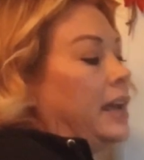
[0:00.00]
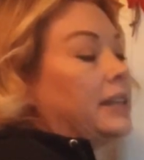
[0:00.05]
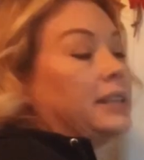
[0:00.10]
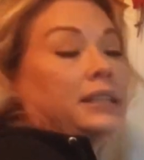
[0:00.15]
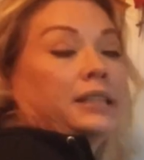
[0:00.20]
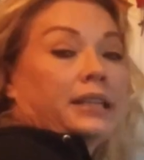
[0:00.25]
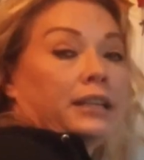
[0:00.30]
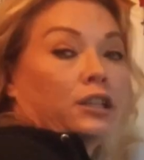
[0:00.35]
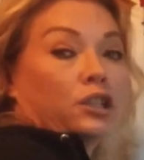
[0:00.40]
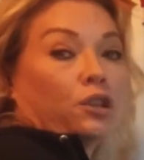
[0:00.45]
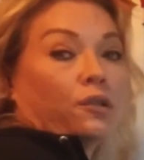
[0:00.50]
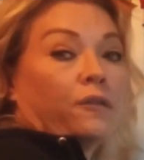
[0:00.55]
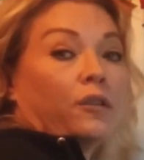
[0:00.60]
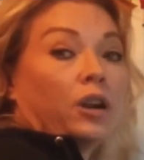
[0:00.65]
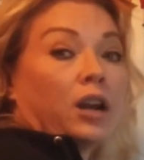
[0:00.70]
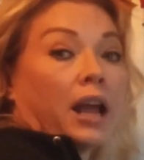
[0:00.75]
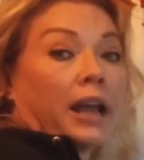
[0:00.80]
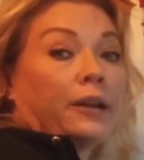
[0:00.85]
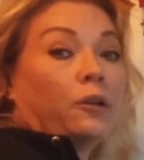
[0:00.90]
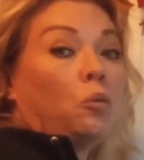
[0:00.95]
at
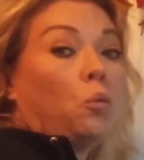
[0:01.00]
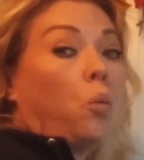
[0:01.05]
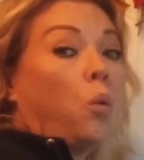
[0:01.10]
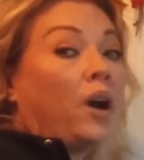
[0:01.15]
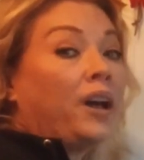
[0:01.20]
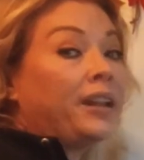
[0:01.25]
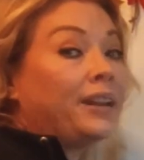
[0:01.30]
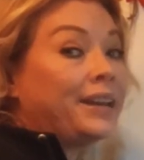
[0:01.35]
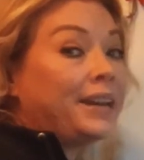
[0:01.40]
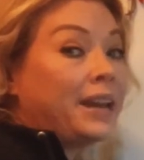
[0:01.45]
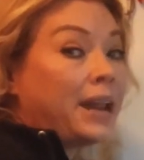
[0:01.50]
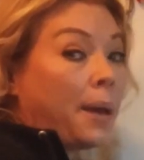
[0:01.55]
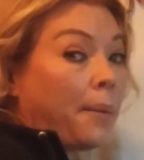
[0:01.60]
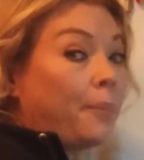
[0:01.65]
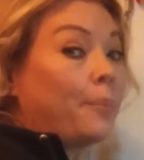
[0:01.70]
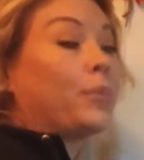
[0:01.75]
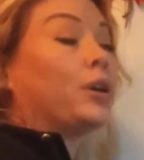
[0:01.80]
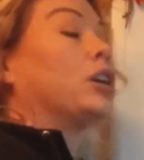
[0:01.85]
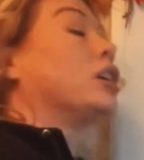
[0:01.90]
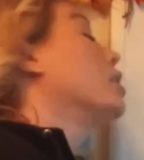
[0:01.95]
6/9 what
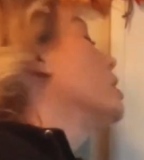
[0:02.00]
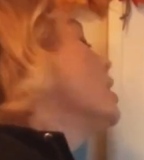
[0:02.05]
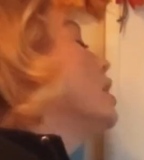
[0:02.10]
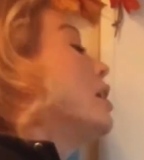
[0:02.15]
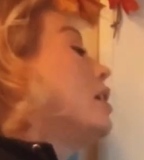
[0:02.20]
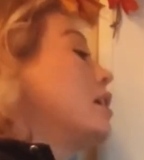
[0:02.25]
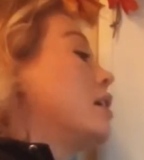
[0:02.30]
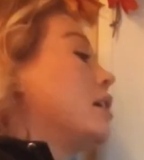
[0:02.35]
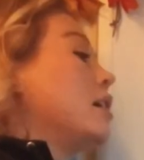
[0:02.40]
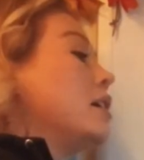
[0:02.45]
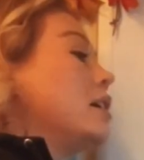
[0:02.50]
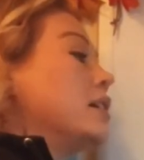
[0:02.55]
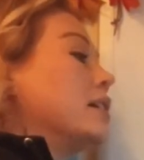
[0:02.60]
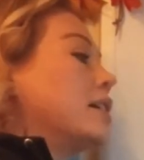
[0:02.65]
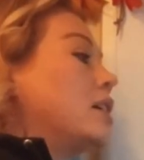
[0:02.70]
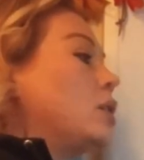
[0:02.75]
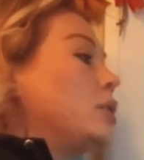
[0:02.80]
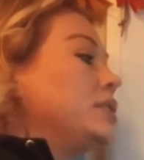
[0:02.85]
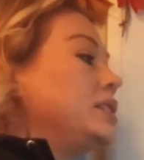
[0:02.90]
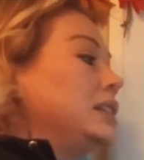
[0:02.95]
number
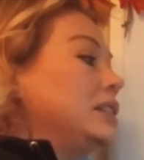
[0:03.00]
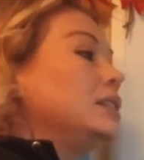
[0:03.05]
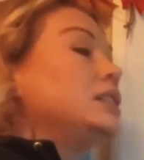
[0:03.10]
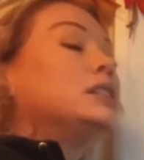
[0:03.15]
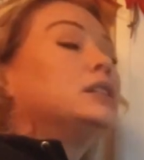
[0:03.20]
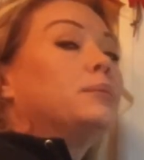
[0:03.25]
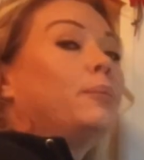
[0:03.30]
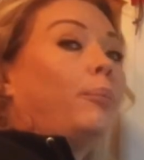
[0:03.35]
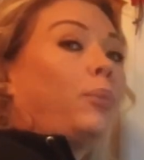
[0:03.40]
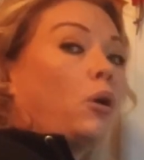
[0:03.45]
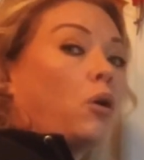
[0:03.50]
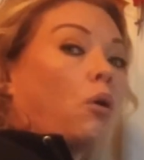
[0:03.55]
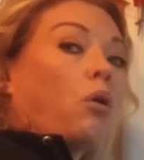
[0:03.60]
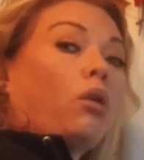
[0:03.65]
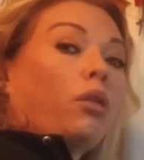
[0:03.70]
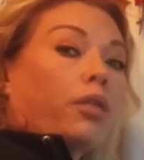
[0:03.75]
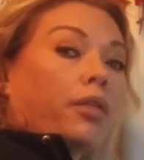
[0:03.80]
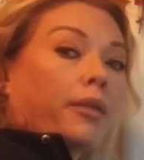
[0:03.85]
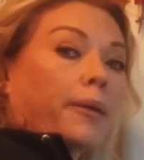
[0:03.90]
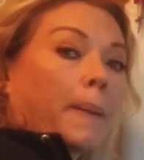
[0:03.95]
goes into both?